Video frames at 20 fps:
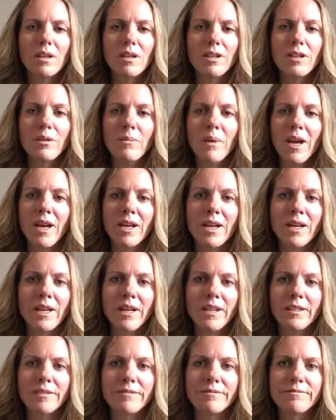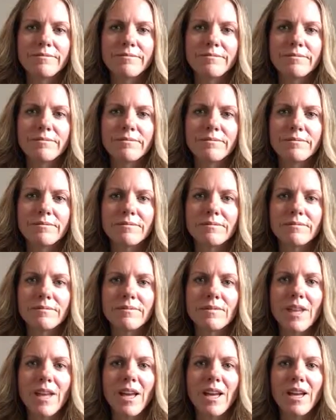humanity,
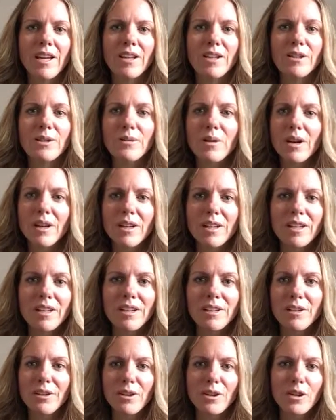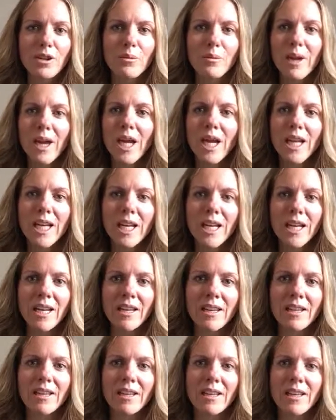that you are in your
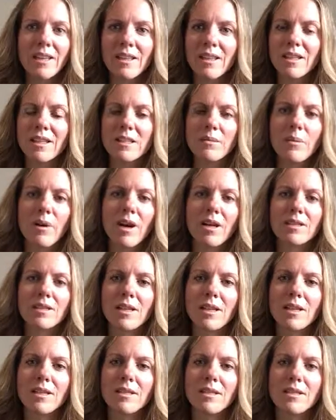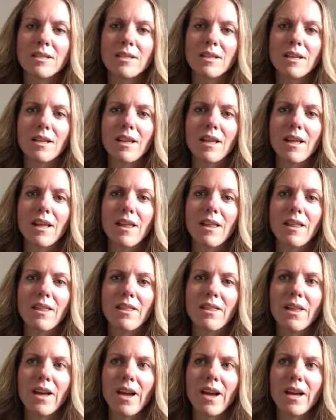humanity in this process,
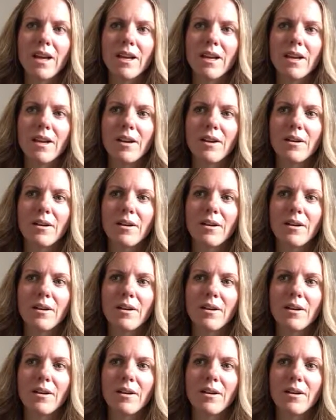that